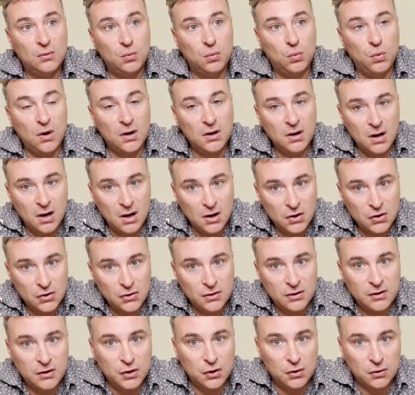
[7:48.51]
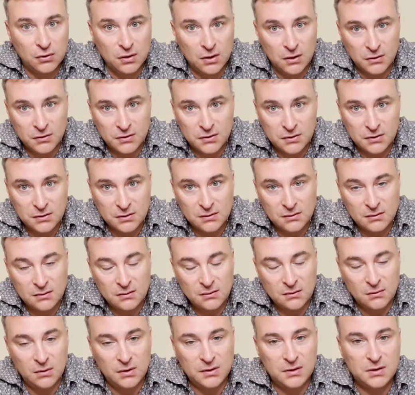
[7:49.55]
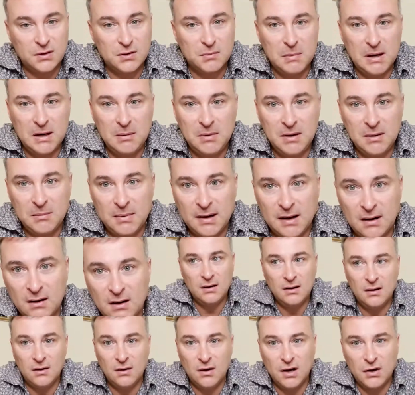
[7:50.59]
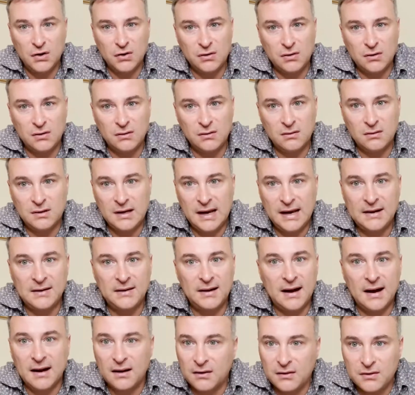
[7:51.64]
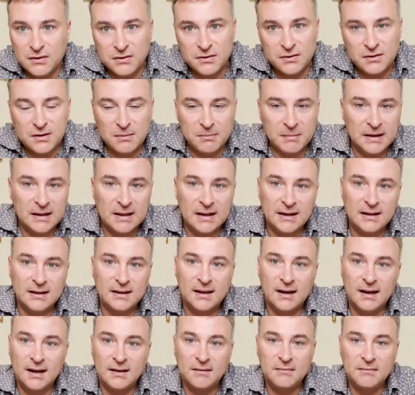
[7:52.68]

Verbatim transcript: 100 euros, which is maybe about, you know, $110 or something like that.